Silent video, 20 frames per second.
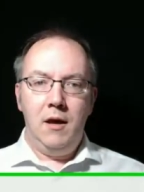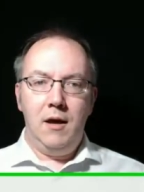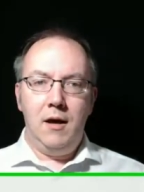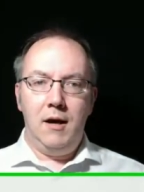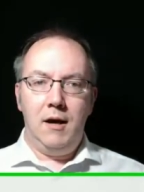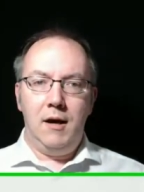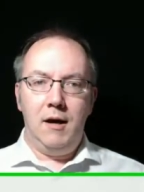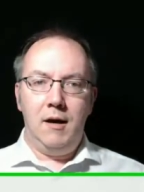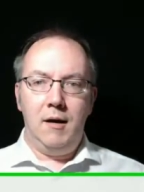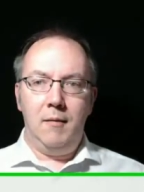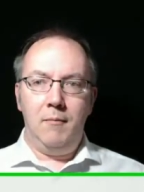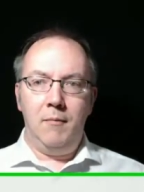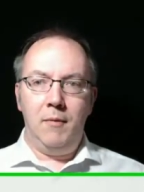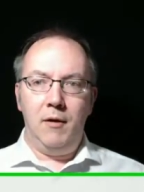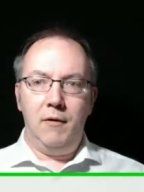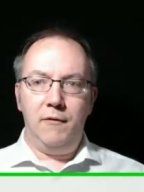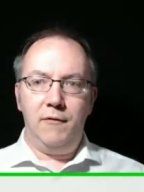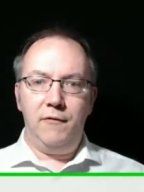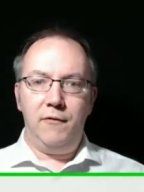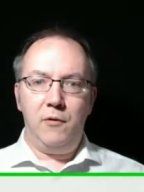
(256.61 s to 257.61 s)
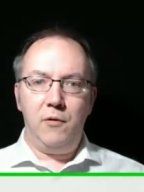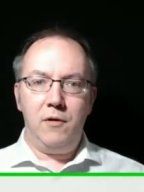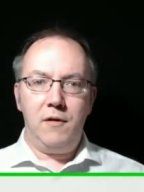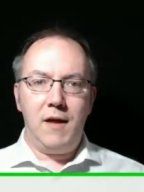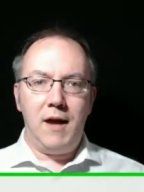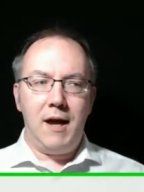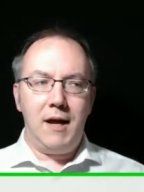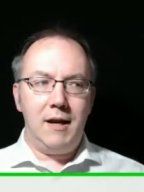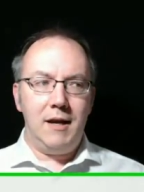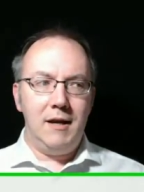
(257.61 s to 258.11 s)
for
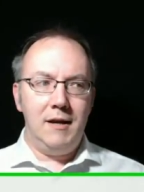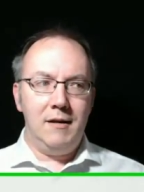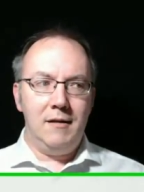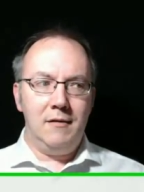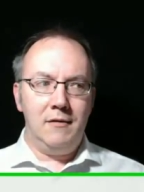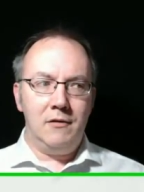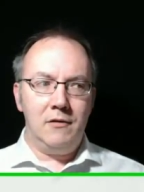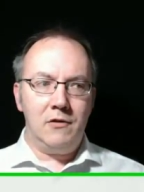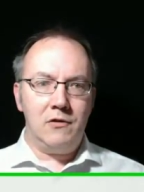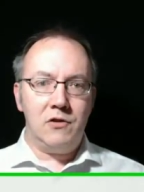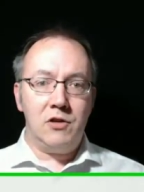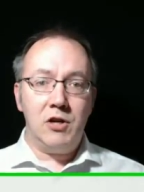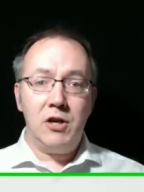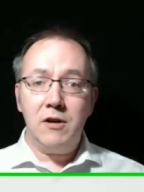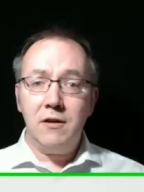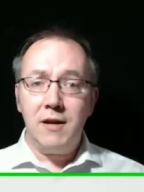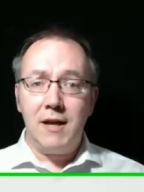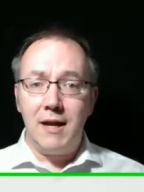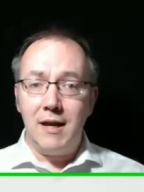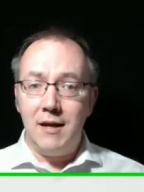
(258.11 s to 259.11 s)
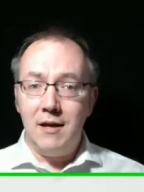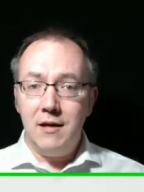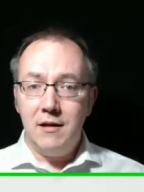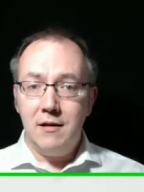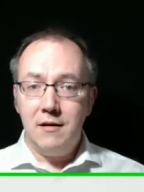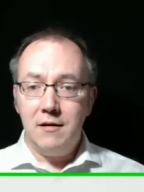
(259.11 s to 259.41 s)
that is Turkey.